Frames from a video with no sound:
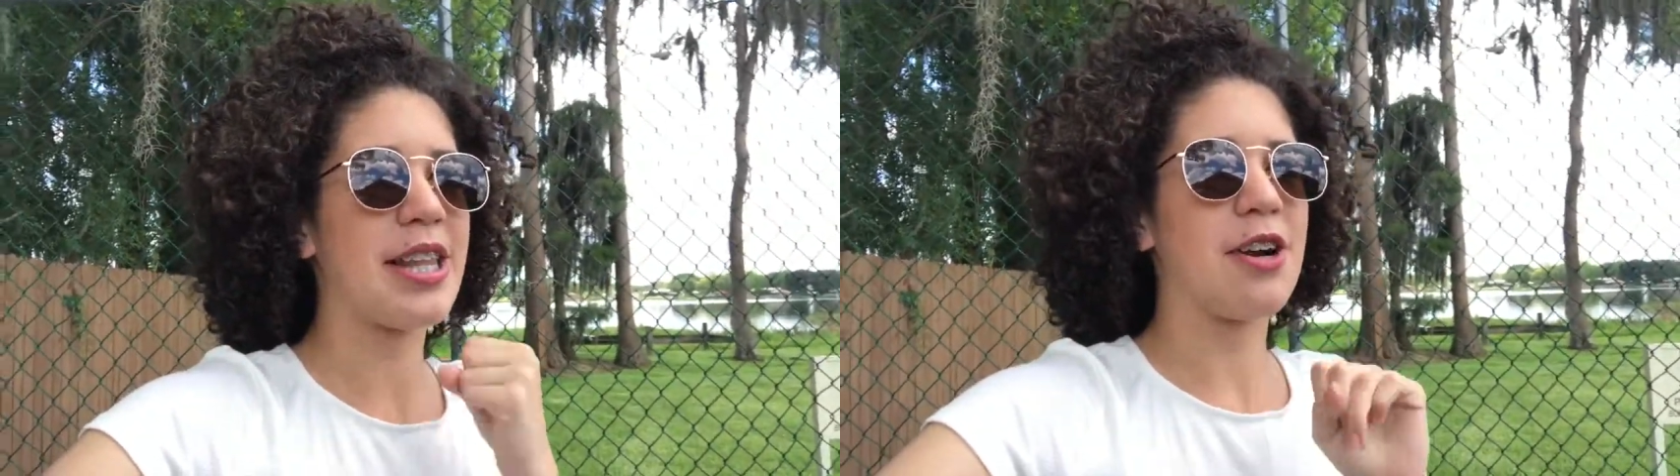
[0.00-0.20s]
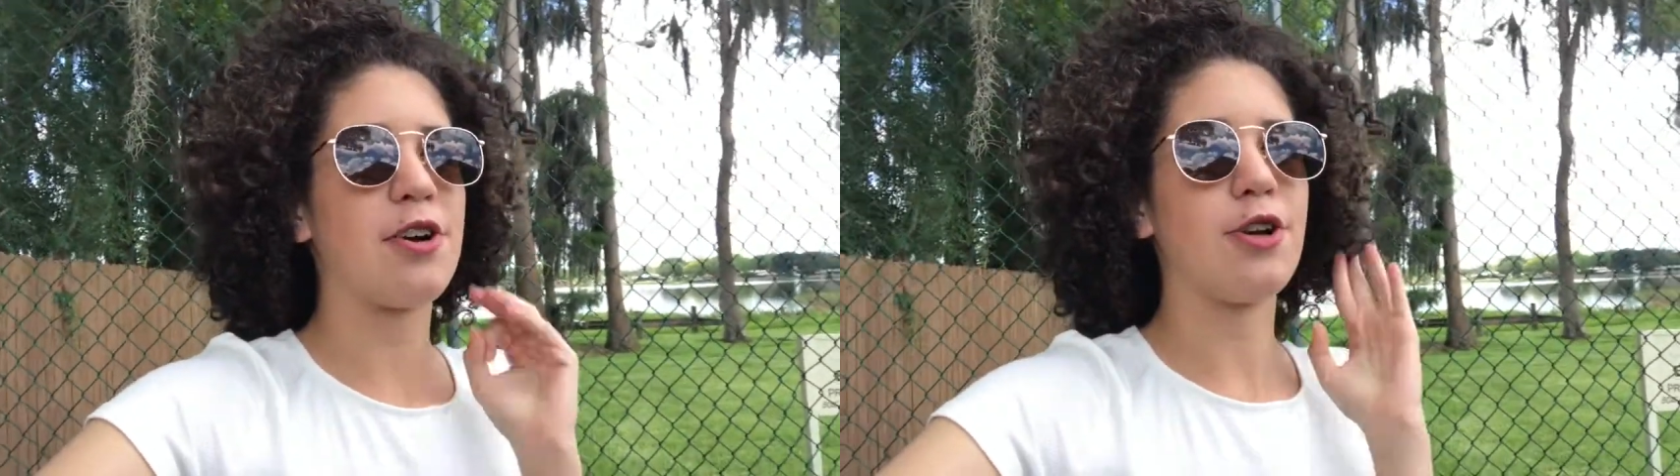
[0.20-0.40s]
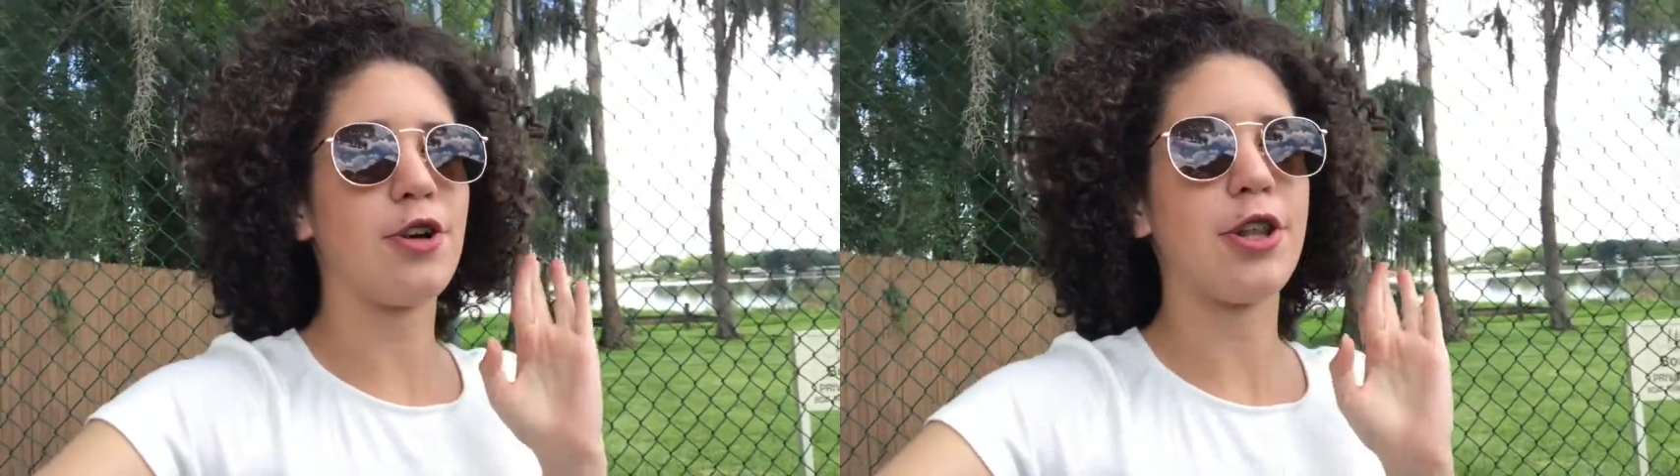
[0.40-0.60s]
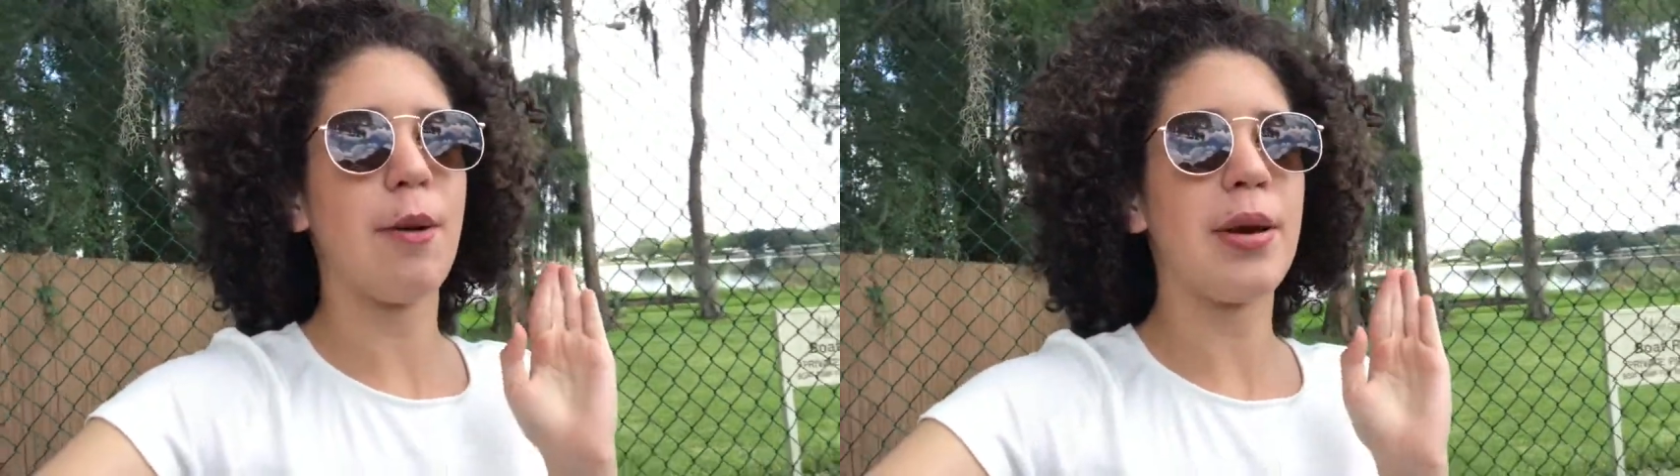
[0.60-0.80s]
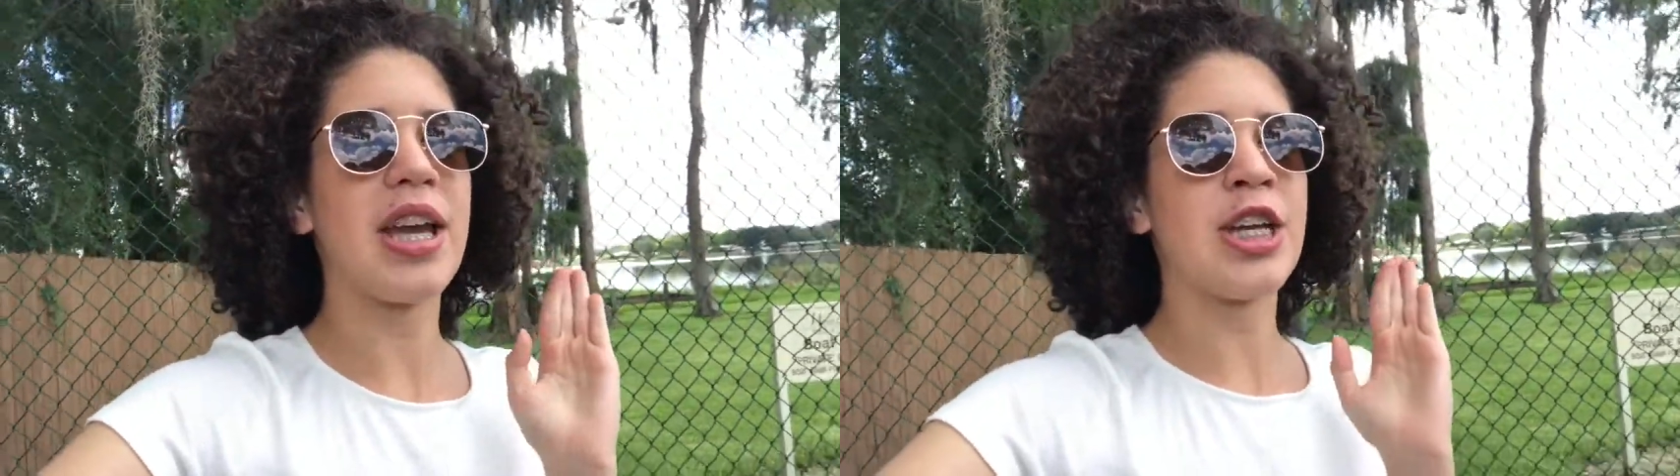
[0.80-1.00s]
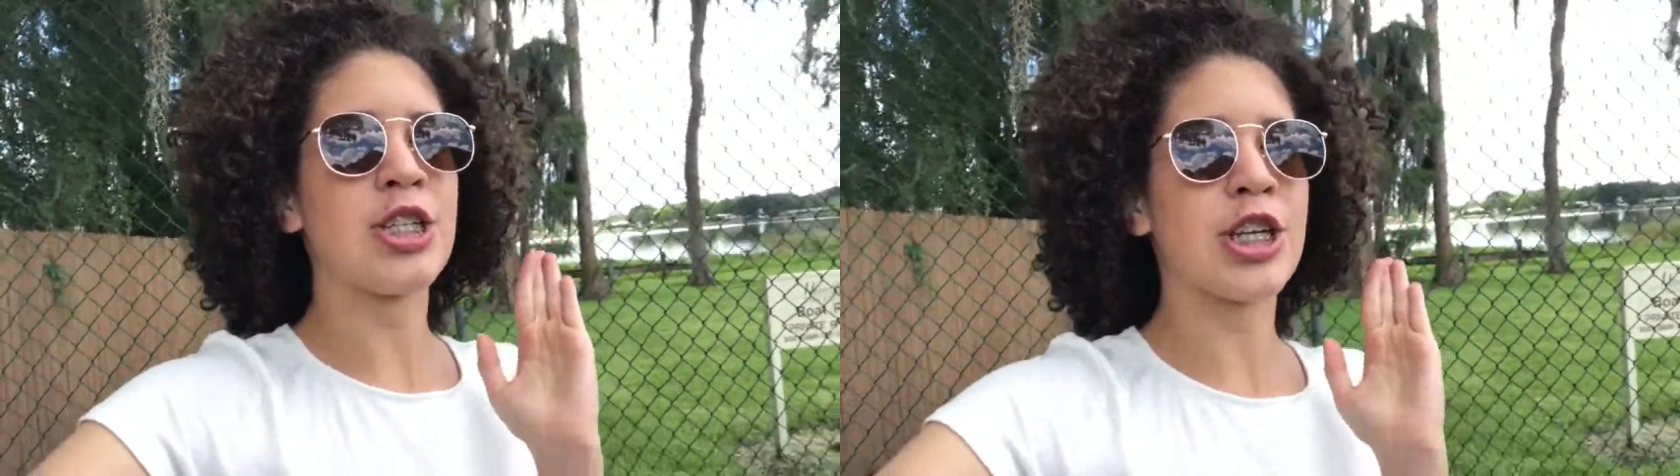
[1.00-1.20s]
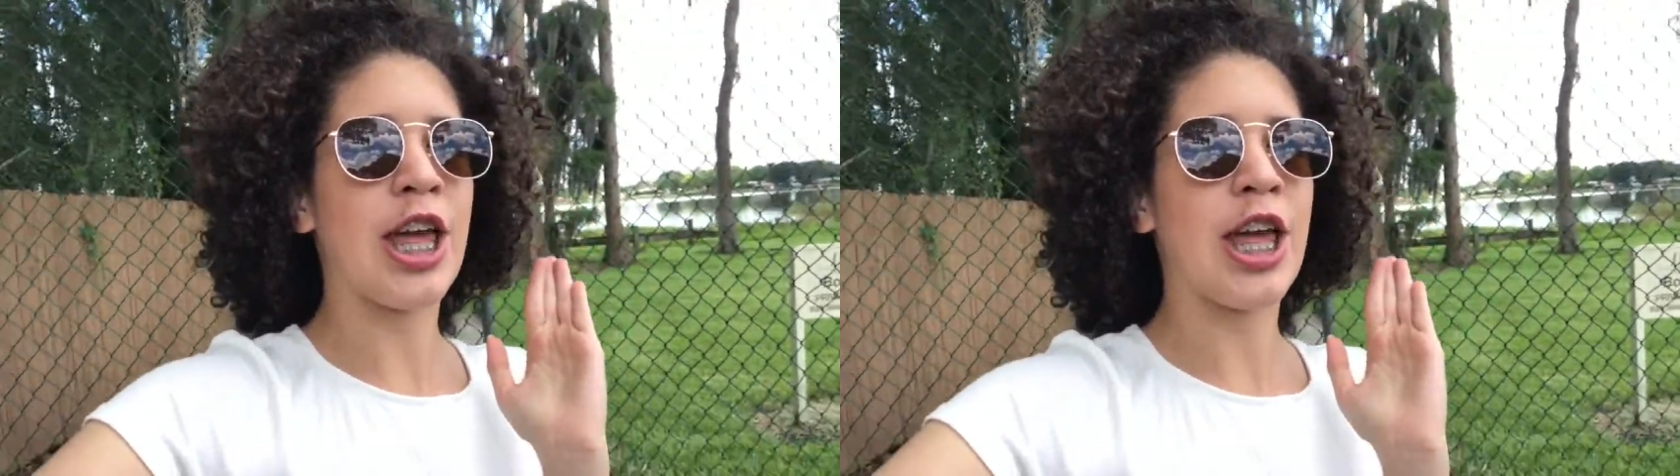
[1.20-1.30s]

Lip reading: and then go to the beach,